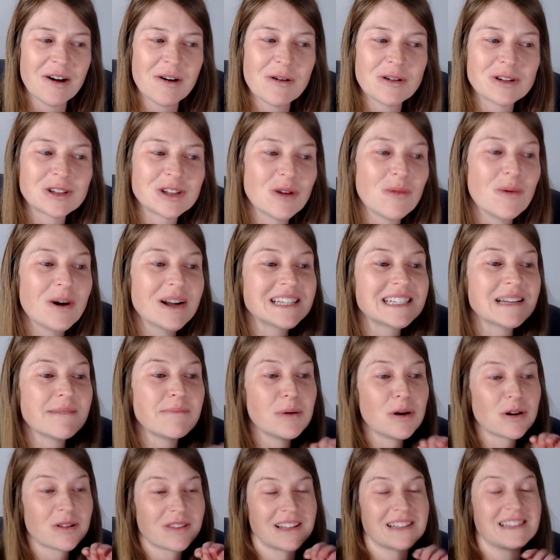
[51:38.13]
So what is a
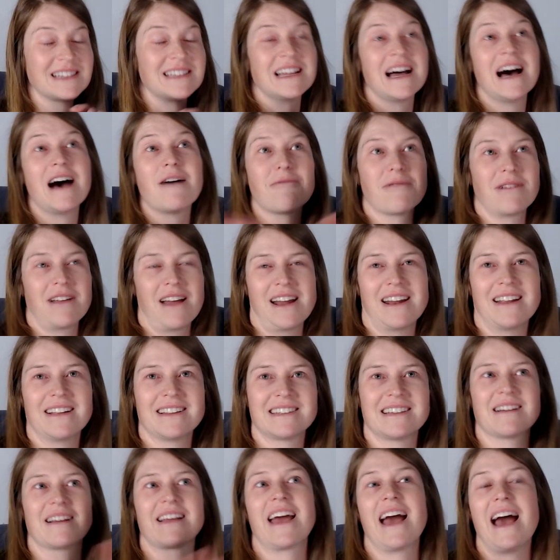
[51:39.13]
book that's not related
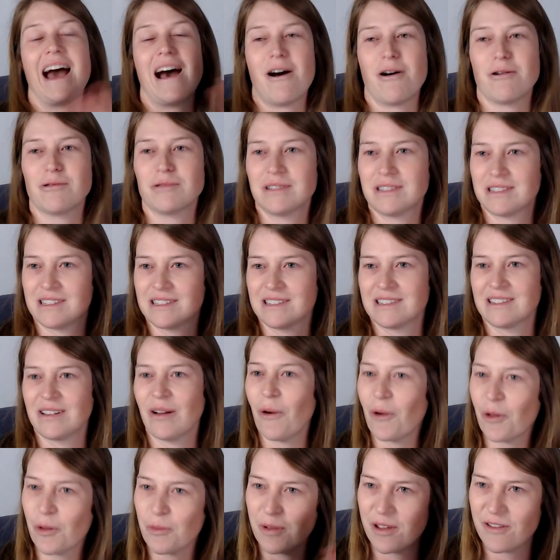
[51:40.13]
to cows
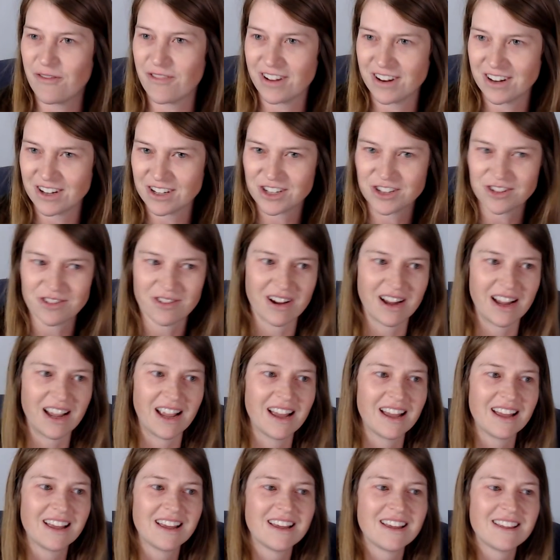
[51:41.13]
or the beef
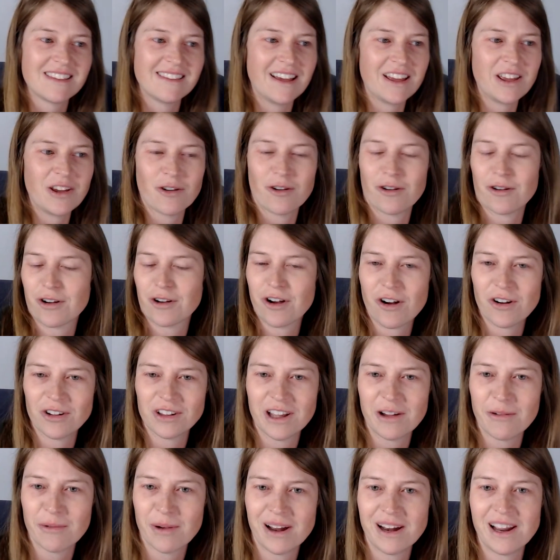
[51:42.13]
industry that you're
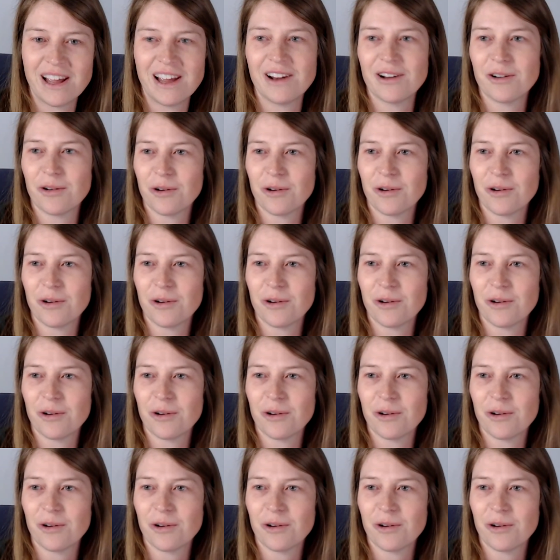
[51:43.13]
currently reading,